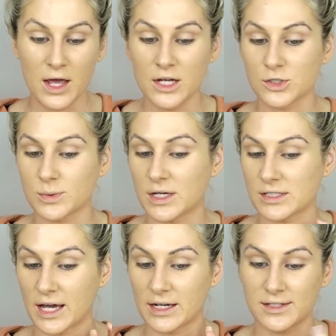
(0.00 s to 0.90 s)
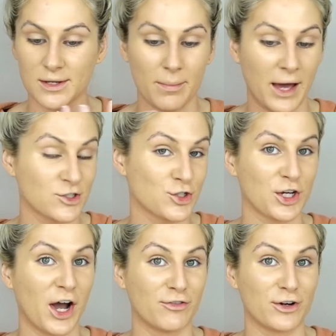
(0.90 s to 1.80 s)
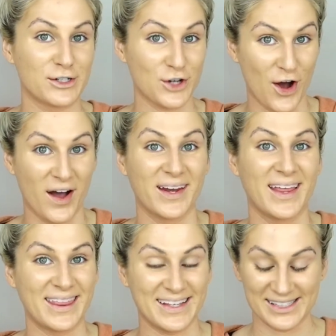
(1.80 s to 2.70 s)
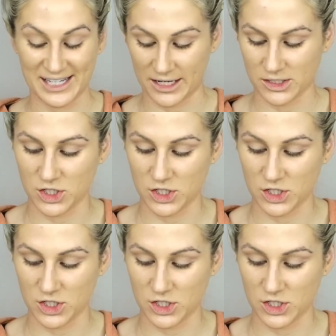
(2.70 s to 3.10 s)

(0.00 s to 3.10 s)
just because I need to match the coverage on this side.